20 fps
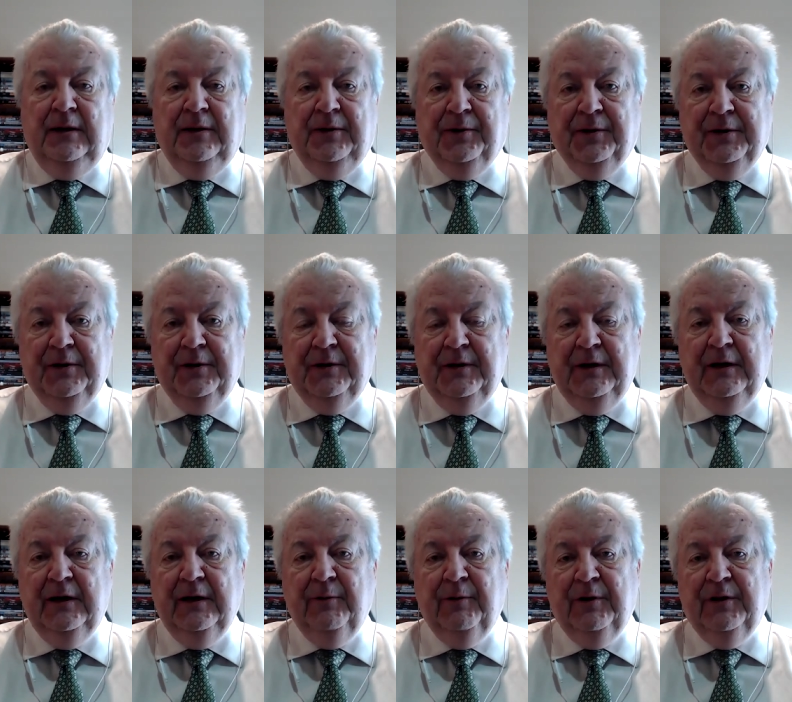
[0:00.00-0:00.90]
or you're
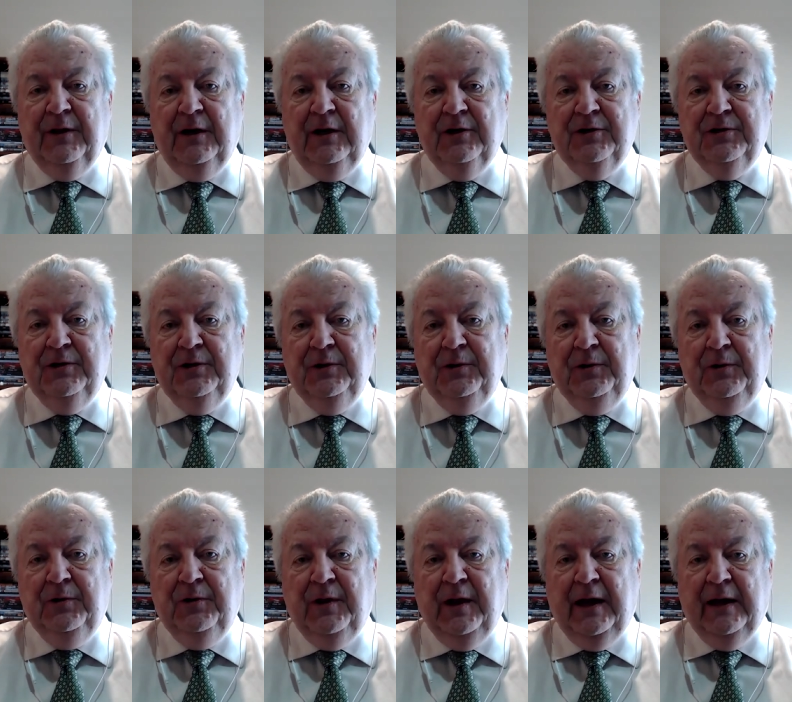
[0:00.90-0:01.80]
dealing with an
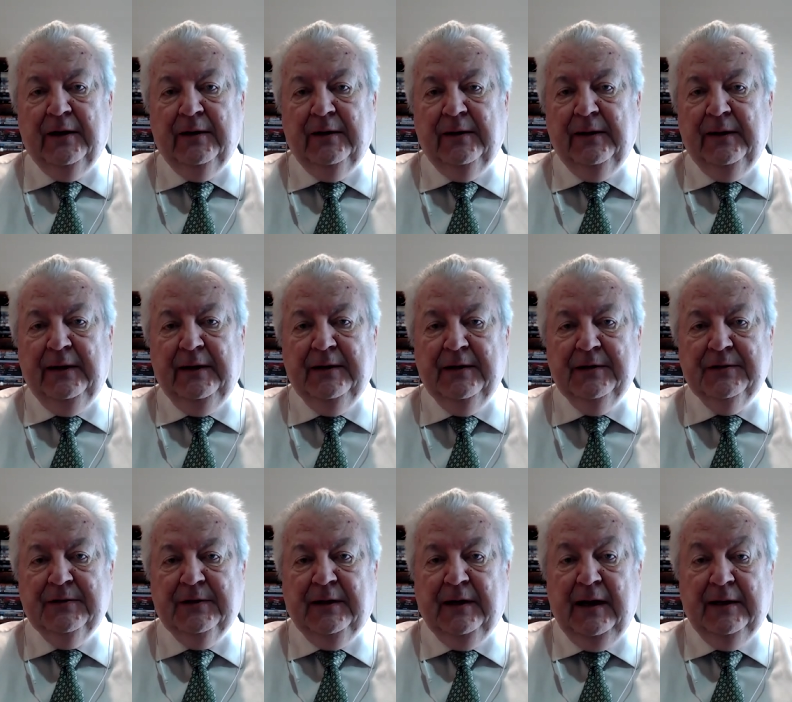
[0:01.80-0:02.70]
issue that this
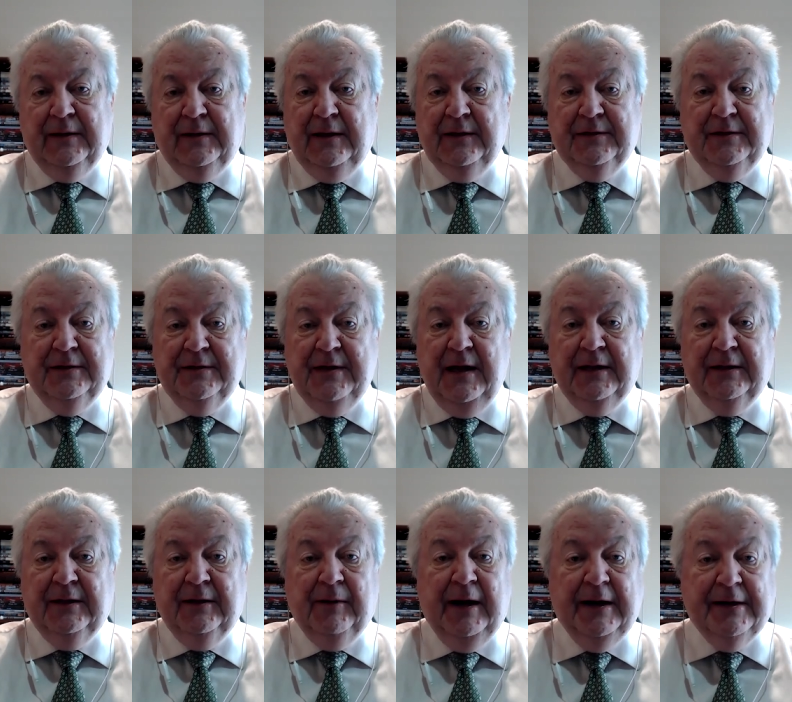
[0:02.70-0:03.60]
is not
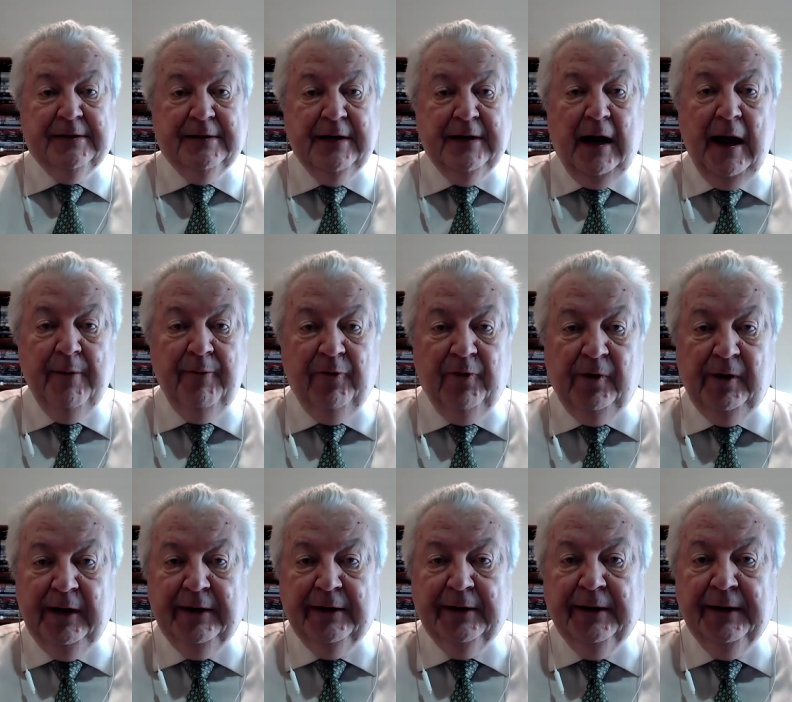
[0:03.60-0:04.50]
the right time for
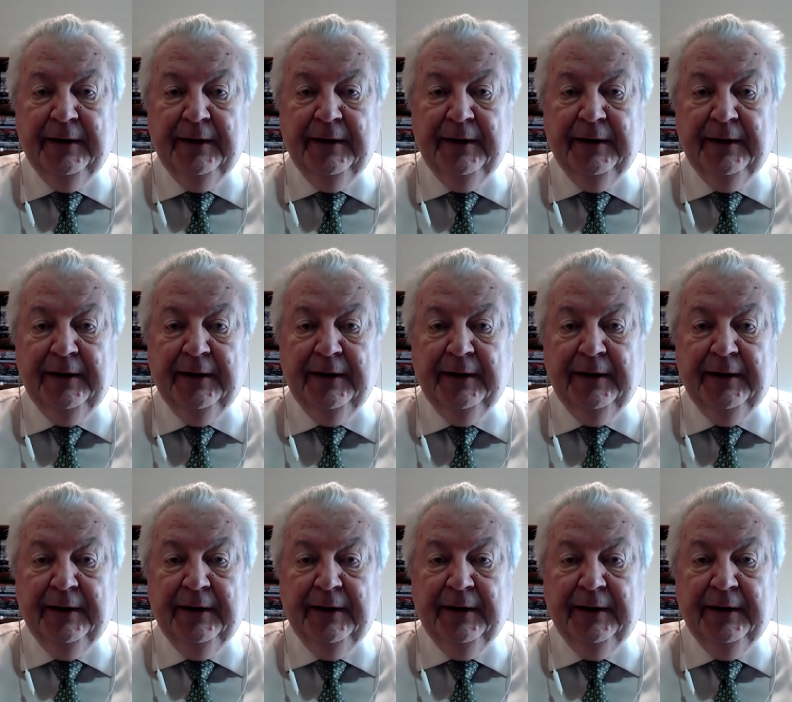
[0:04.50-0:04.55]
it.